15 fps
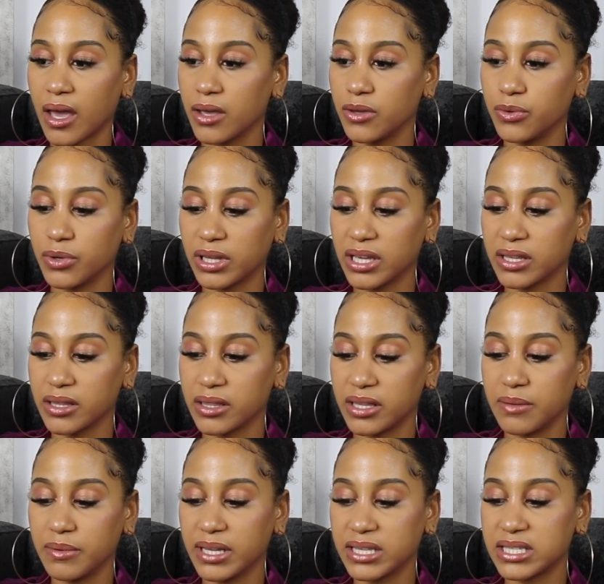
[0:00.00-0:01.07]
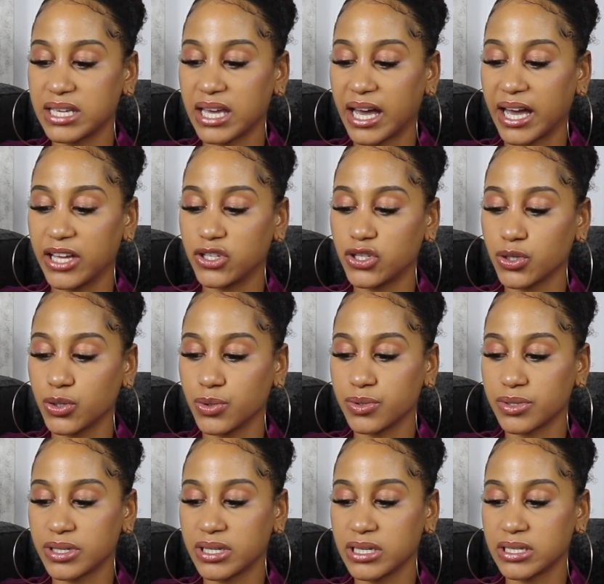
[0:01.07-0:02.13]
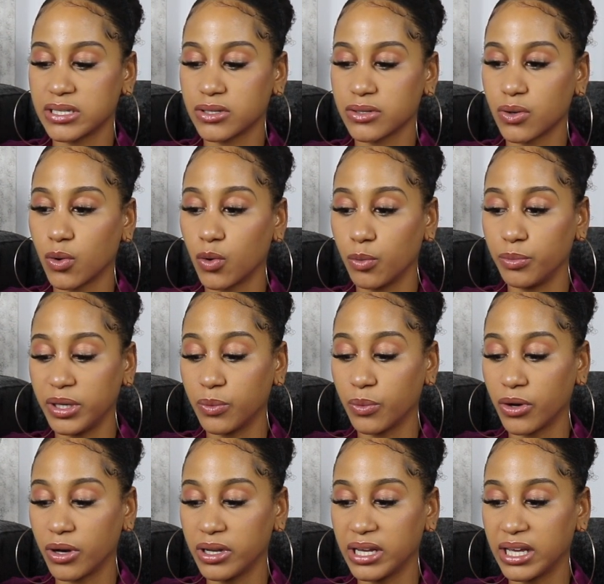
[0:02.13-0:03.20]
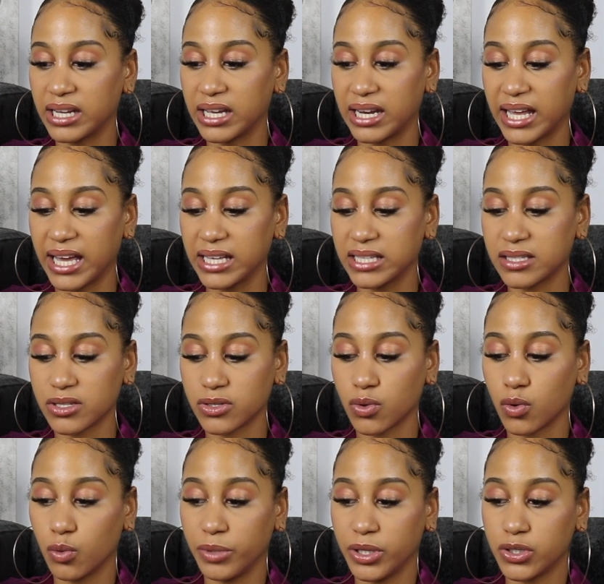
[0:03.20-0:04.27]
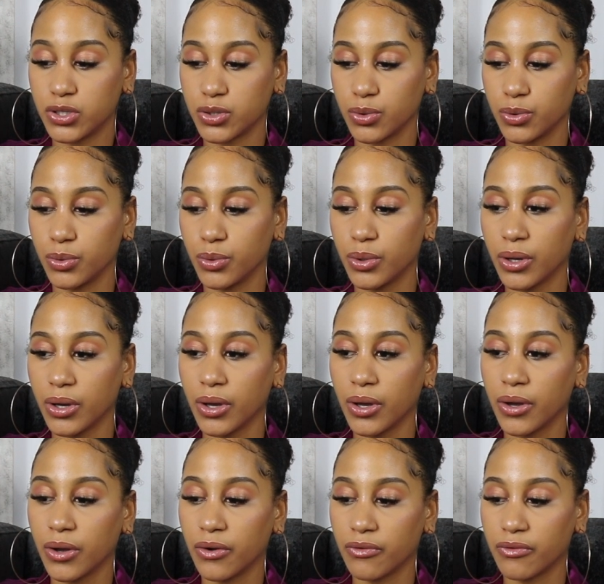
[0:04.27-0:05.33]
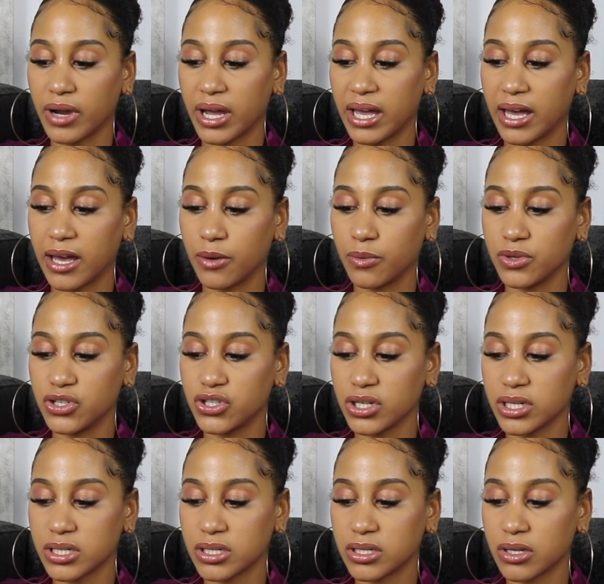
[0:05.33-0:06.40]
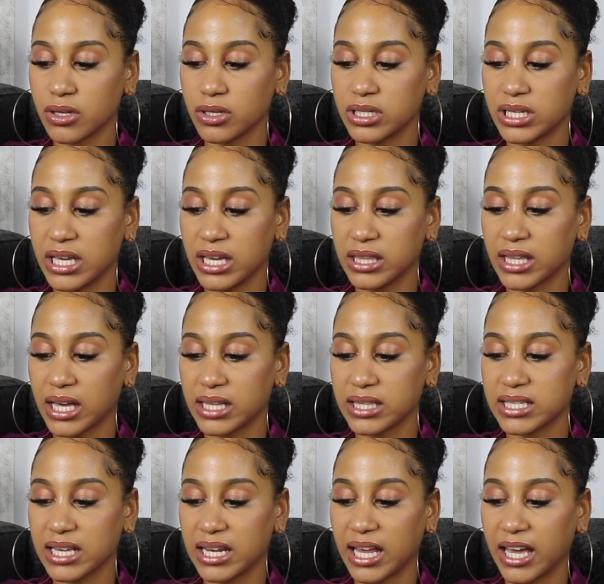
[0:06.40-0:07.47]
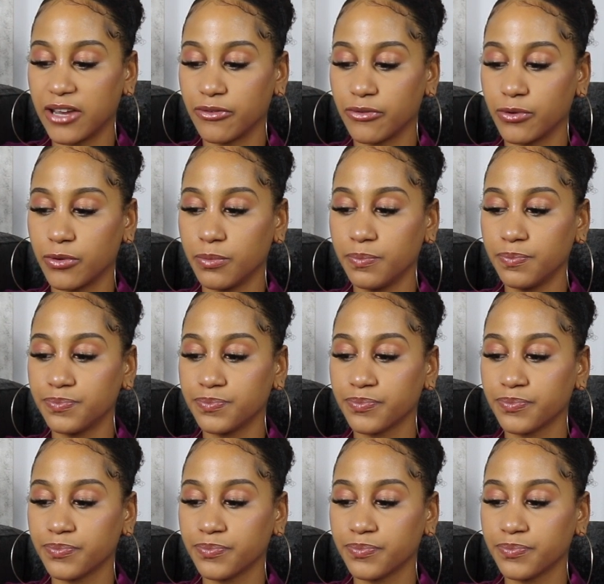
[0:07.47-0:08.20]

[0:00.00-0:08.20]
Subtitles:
You click the theme. Let's say I chose this homey one and I liked this homey too, right? I would just take that to Lightroom